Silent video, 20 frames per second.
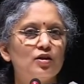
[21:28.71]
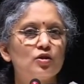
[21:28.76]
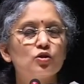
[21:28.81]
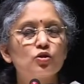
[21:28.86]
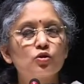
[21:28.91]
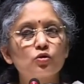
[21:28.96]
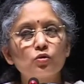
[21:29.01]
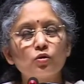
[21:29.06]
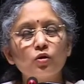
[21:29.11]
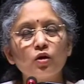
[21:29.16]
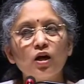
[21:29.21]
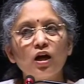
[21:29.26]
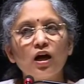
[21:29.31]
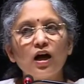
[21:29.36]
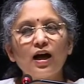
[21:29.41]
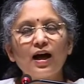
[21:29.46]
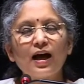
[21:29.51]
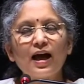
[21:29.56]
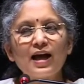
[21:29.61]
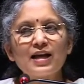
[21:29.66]
So
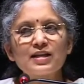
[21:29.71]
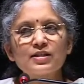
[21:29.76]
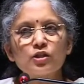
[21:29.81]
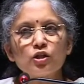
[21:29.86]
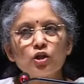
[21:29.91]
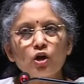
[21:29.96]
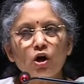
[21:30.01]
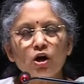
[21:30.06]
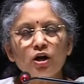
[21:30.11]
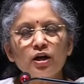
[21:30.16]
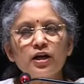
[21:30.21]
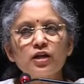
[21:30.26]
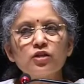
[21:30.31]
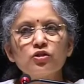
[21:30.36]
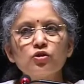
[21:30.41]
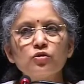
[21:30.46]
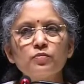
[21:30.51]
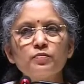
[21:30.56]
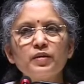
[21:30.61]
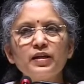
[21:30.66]
as long
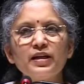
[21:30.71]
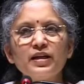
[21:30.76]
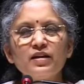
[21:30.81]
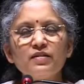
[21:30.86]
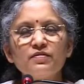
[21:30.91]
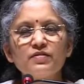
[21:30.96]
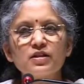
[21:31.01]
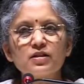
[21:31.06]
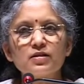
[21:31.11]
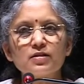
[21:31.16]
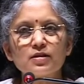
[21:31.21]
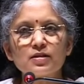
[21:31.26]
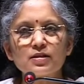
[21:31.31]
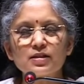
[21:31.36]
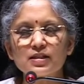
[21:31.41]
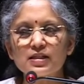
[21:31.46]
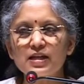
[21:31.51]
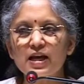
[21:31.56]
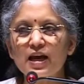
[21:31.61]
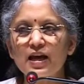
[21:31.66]
as you believe it is a
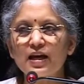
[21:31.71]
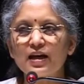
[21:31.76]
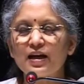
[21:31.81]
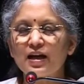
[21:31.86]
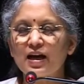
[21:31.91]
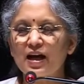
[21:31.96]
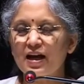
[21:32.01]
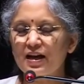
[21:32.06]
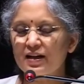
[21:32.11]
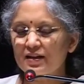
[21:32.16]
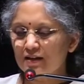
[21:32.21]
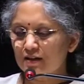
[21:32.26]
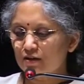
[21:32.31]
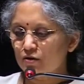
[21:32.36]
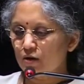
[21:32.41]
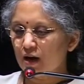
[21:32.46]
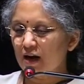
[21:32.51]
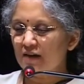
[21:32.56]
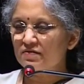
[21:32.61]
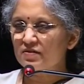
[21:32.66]
snake and
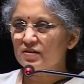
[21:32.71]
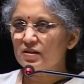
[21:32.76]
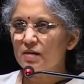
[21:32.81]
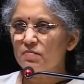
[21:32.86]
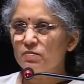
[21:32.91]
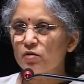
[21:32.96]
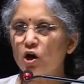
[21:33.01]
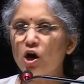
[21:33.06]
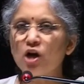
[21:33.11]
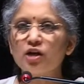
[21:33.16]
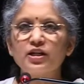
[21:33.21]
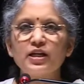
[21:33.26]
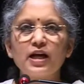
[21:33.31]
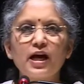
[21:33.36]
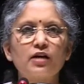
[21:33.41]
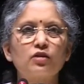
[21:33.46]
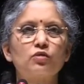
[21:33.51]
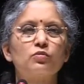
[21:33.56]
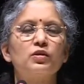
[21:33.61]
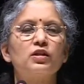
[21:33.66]
you have some
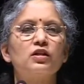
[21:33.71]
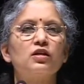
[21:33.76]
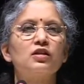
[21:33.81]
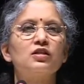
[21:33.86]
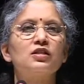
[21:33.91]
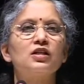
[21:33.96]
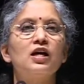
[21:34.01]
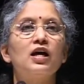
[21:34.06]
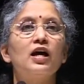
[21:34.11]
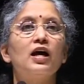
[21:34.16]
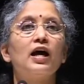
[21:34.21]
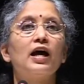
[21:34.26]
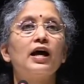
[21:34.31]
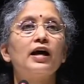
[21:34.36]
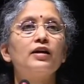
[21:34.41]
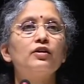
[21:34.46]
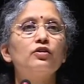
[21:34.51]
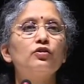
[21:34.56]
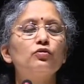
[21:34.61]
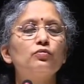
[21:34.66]
contact with it
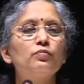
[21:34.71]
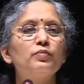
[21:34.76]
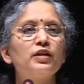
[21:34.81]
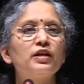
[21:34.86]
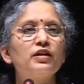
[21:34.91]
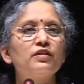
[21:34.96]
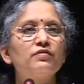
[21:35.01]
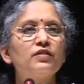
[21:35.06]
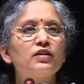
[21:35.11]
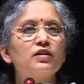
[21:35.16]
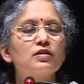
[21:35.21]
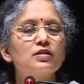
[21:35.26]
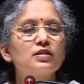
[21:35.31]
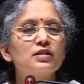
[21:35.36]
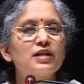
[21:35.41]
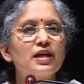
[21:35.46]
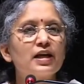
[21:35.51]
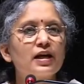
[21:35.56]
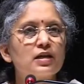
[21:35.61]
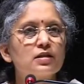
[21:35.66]
and you believe that the
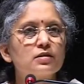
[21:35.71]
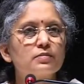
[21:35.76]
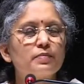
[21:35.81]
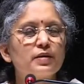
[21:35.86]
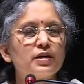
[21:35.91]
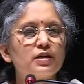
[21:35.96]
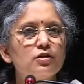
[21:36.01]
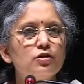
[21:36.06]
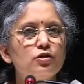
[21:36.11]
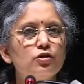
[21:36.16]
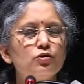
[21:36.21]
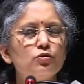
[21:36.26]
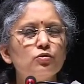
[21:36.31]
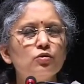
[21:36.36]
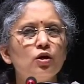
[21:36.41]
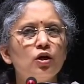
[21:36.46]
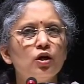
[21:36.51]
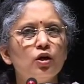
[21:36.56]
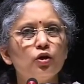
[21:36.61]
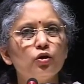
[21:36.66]
snake has bitten
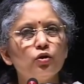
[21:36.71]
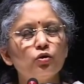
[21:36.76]
you,